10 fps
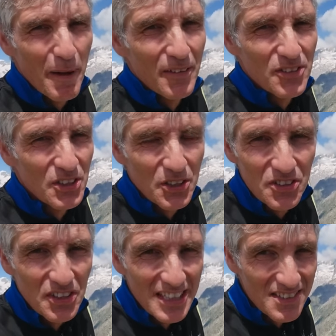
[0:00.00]
mountain you can
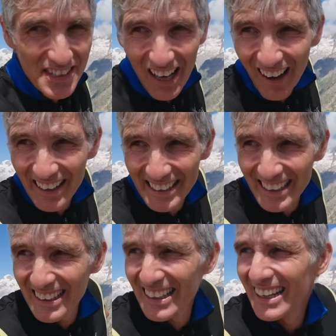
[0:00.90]
see is the
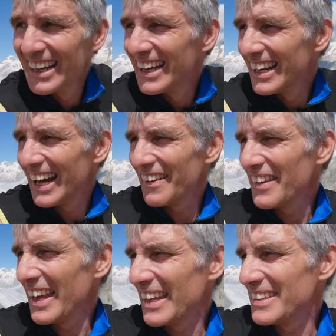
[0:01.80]
Eiger.
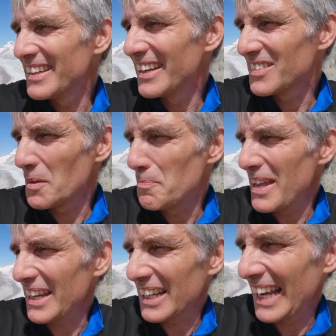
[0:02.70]
And then it's a
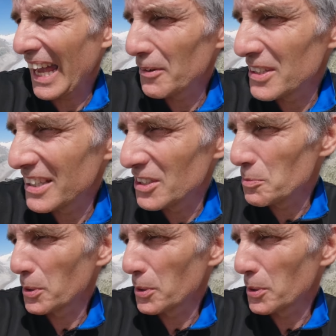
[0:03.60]
bit cloudy and you